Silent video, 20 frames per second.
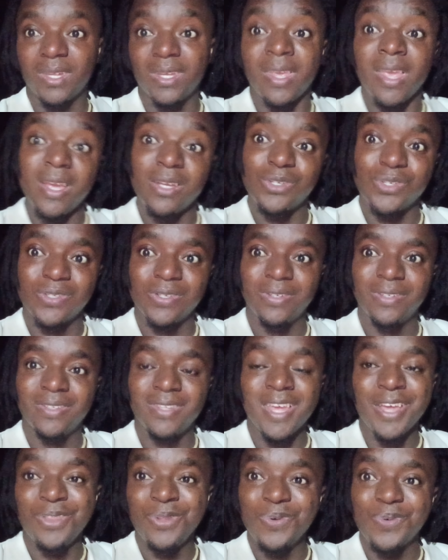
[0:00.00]
Yes,
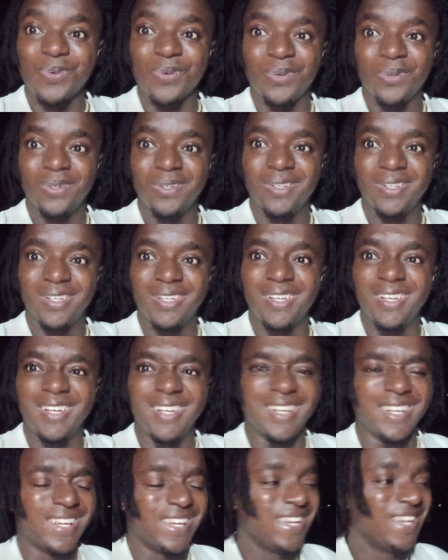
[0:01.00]
they know.
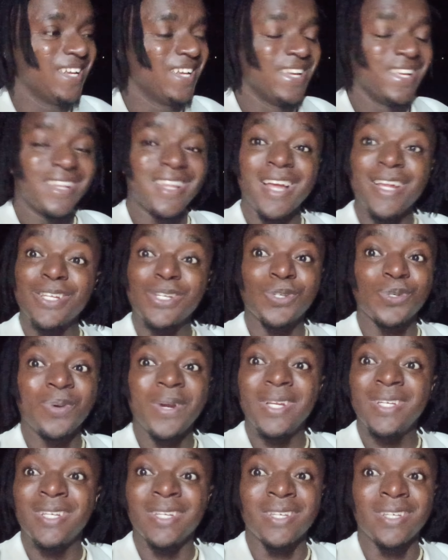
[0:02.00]
That is
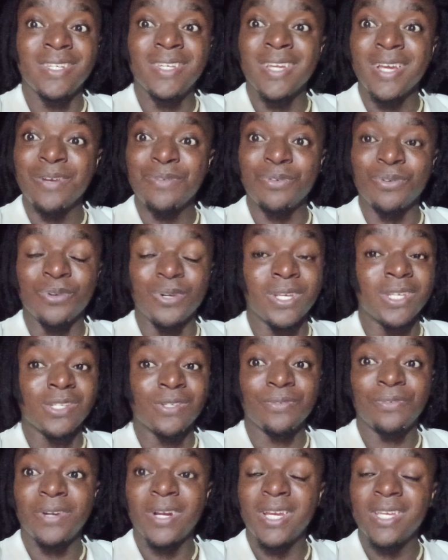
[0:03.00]
why the devil
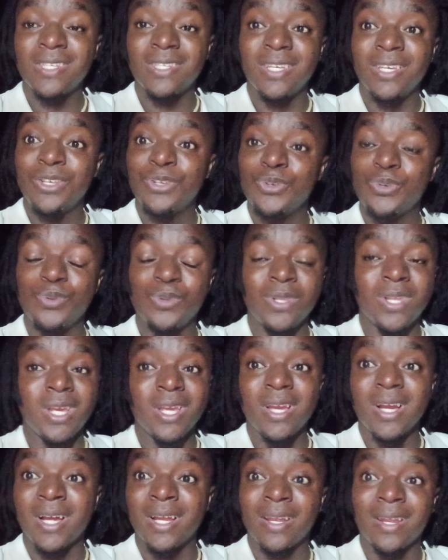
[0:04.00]
is fighting you
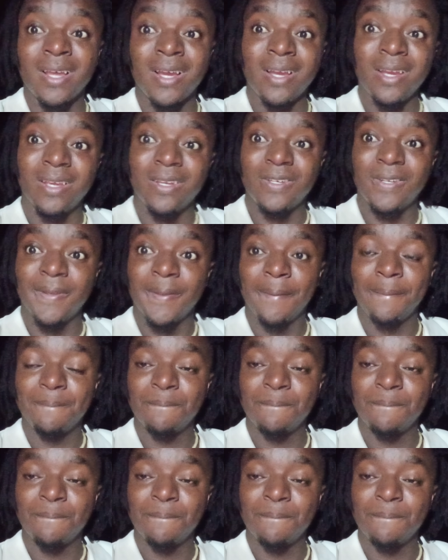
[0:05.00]
day and night.